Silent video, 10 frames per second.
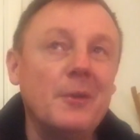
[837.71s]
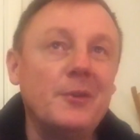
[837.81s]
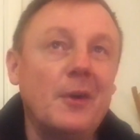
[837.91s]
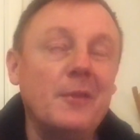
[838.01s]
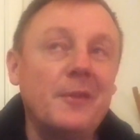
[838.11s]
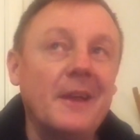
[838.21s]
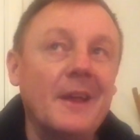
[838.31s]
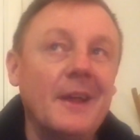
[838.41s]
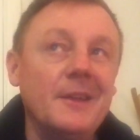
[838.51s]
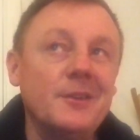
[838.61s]
which I
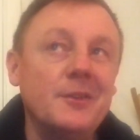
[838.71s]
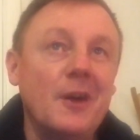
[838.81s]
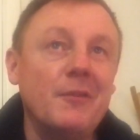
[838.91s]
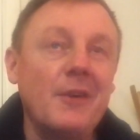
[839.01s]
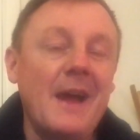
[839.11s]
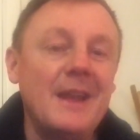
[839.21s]
think is another